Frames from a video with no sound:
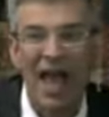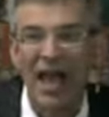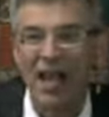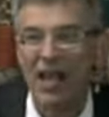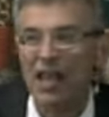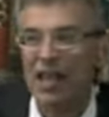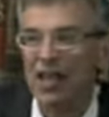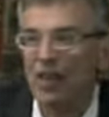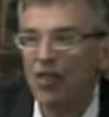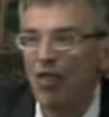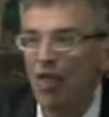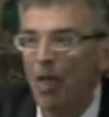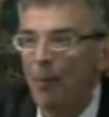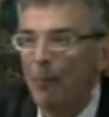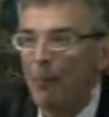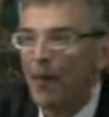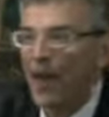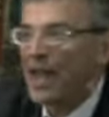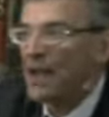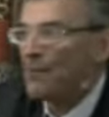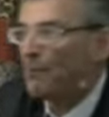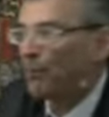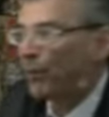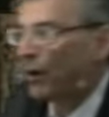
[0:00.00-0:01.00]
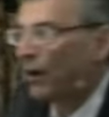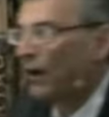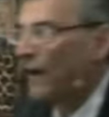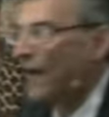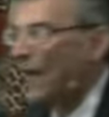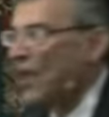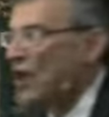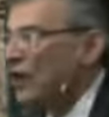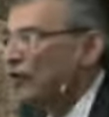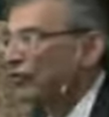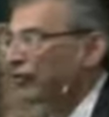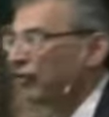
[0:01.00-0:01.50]
and in the
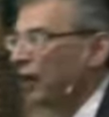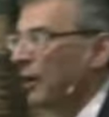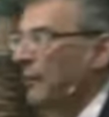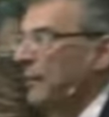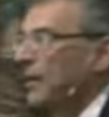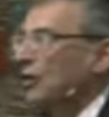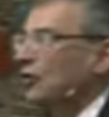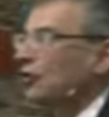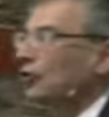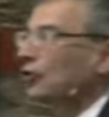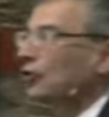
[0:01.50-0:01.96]
paper, some